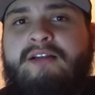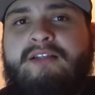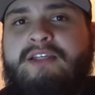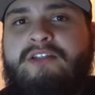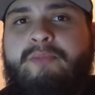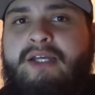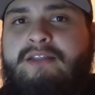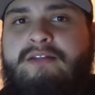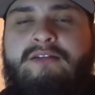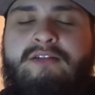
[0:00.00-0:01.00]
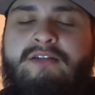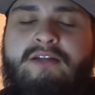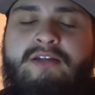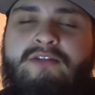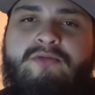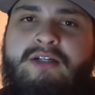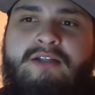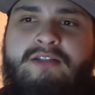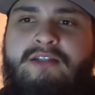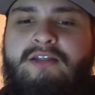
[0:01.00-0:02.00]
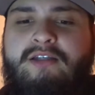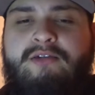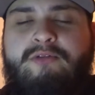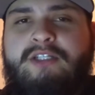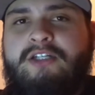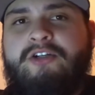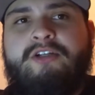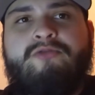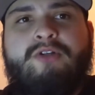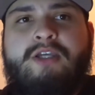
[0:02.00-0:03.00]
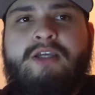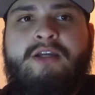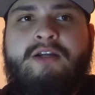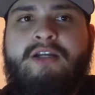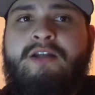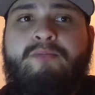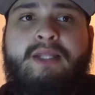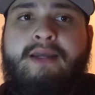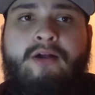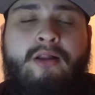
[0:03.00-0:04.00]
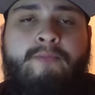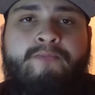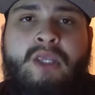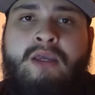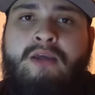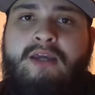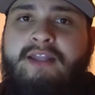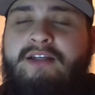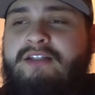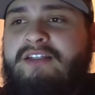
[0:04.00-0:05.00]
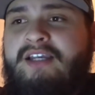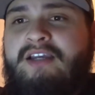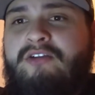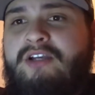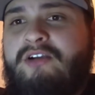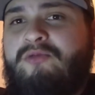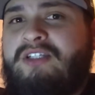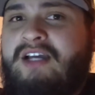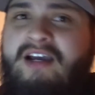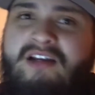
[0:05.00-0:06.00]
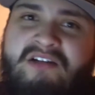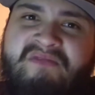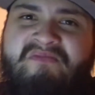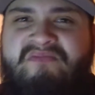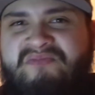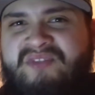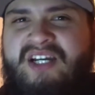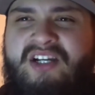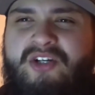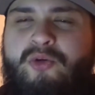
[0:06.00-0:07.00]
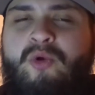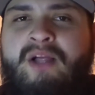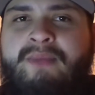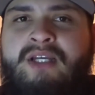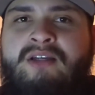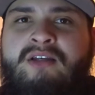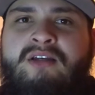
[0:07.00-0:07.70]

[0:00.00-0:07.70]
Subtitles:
He's a bust. It is what it is. He was injured his rookie year. He didn't play at all, and then his second year was kind of underwhelming.